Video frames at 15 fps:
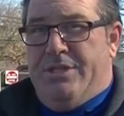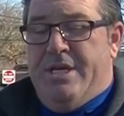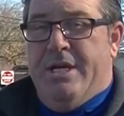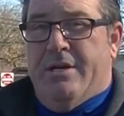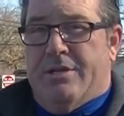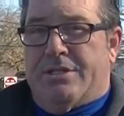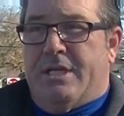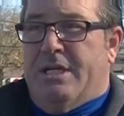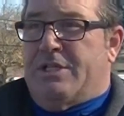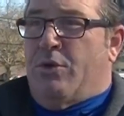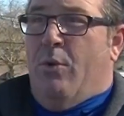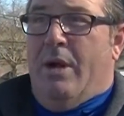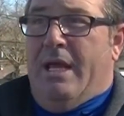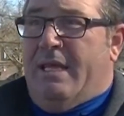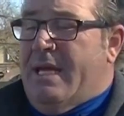Tiers and
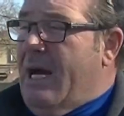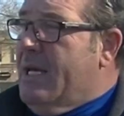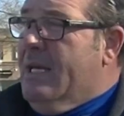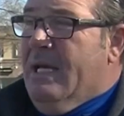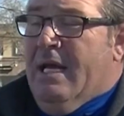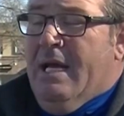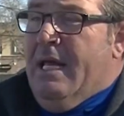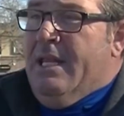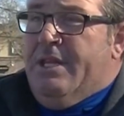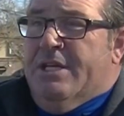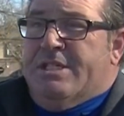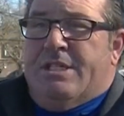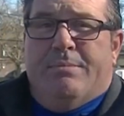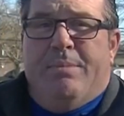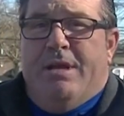20,000.
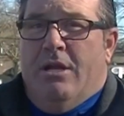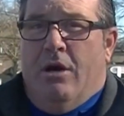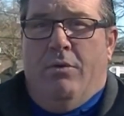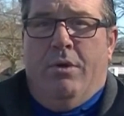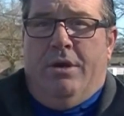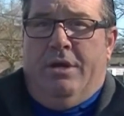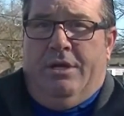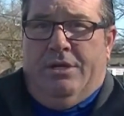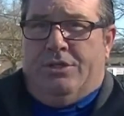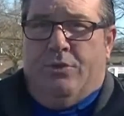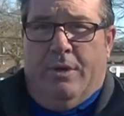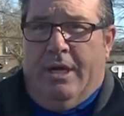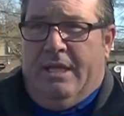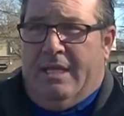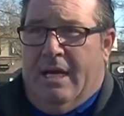This would be nowhere near
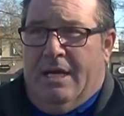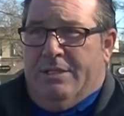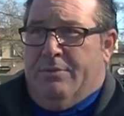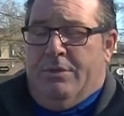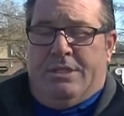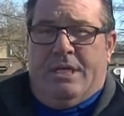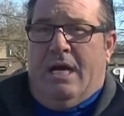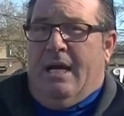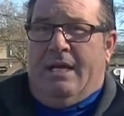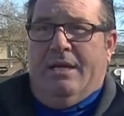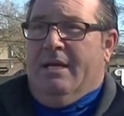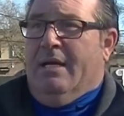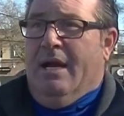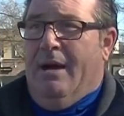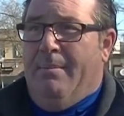20,000. We're
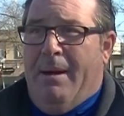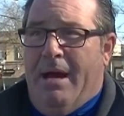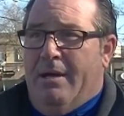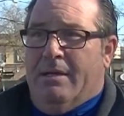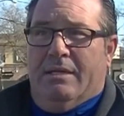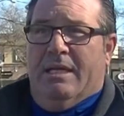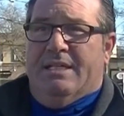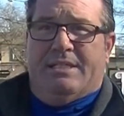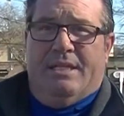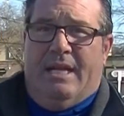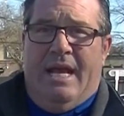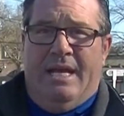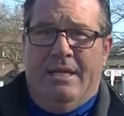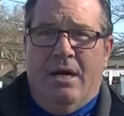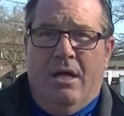talking about less than
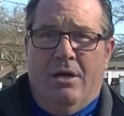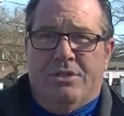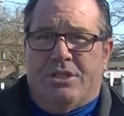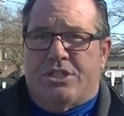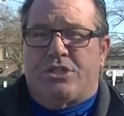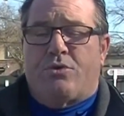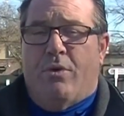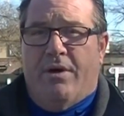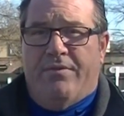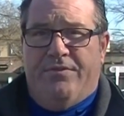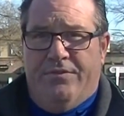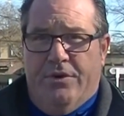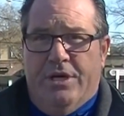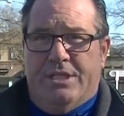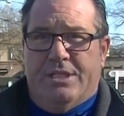$8 a square
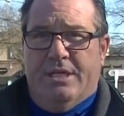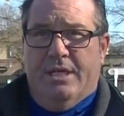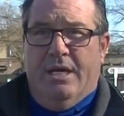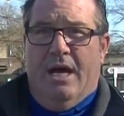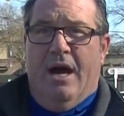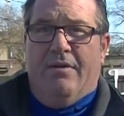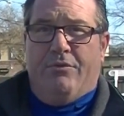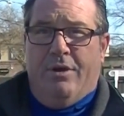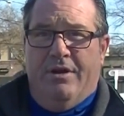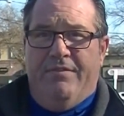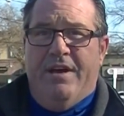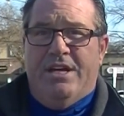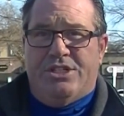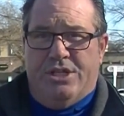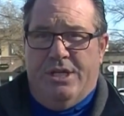foot of
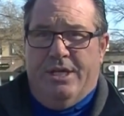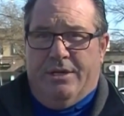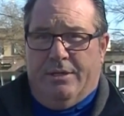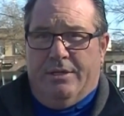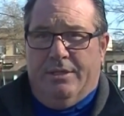renovation here.